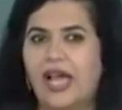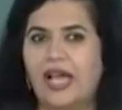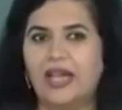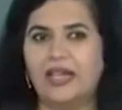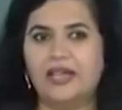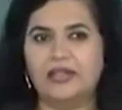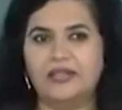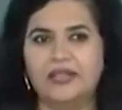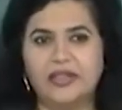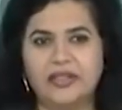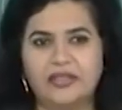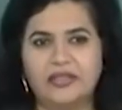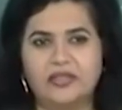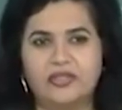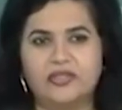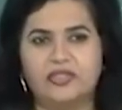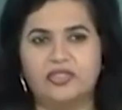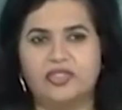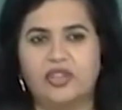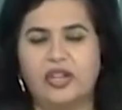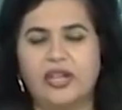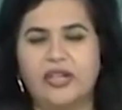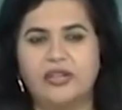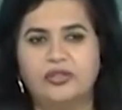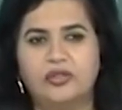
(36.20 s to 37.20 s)
I will just
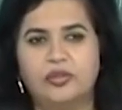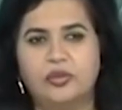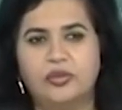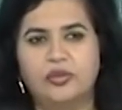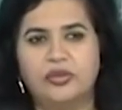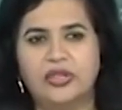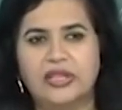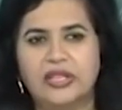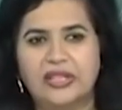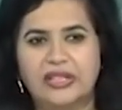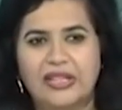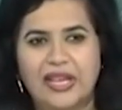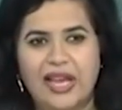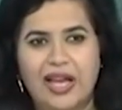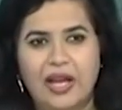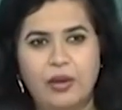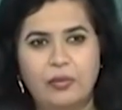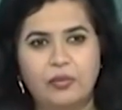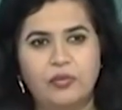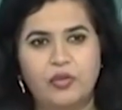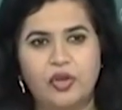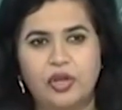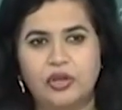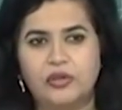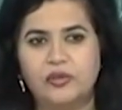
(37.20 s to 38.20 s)
try to recap
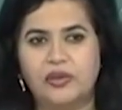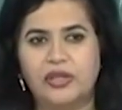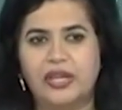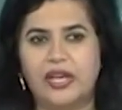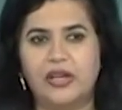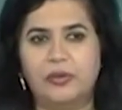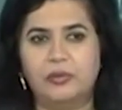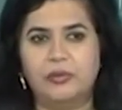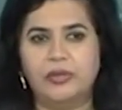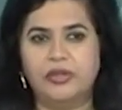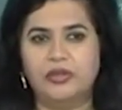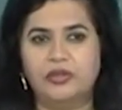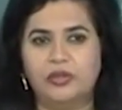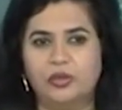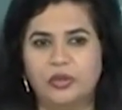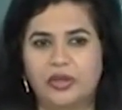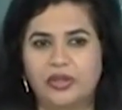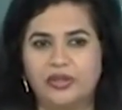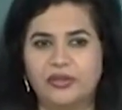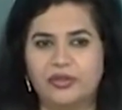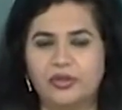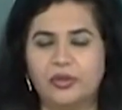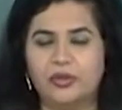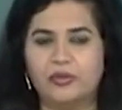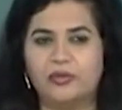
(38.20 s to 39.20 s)
what we have been
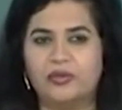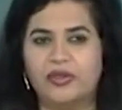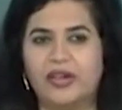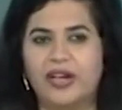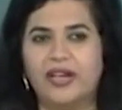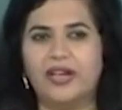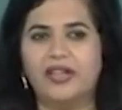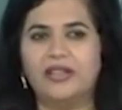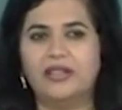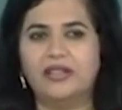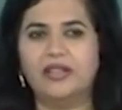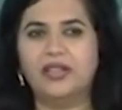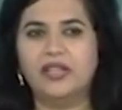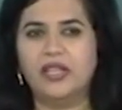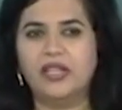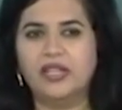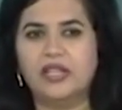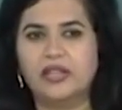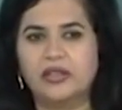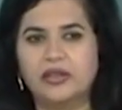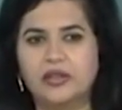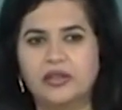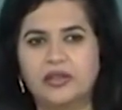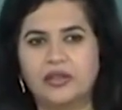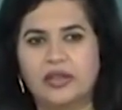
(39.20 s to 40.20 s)
doing so far,
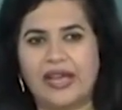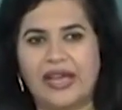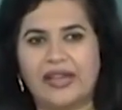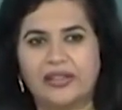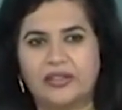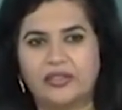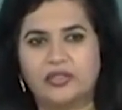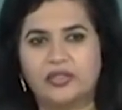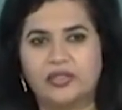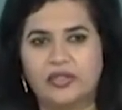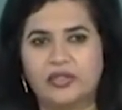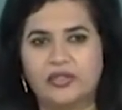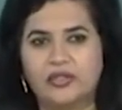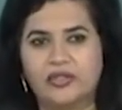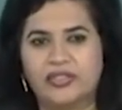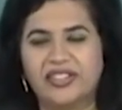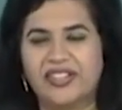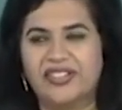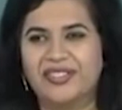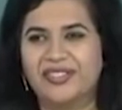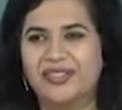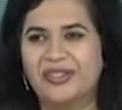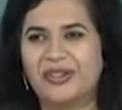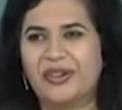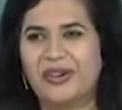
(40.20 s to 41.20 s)

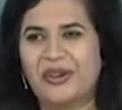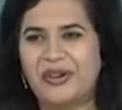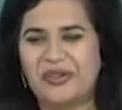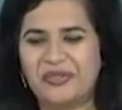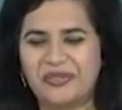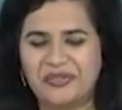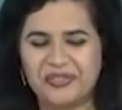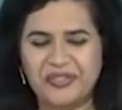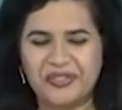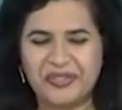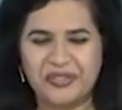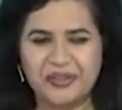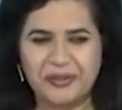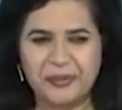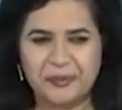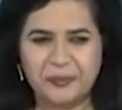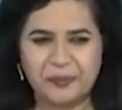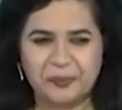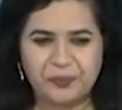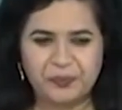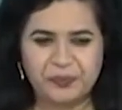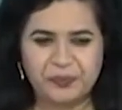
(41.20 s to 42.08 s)
characteristics of uh,